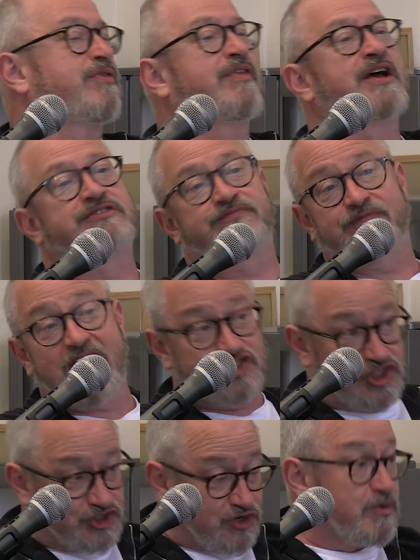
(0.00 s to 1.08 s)
whether that's
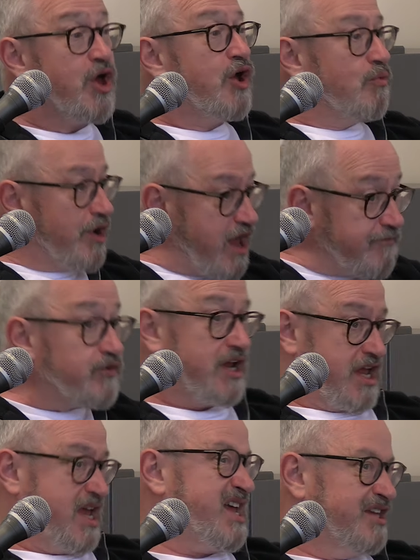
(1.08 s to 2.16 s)
fascism whatever
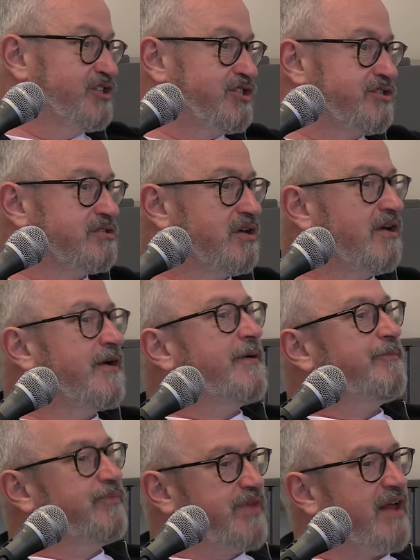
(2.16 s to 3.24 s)
it is
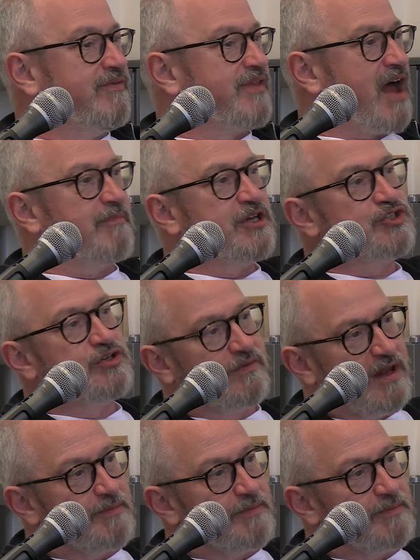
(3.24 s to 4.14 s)
then that means you are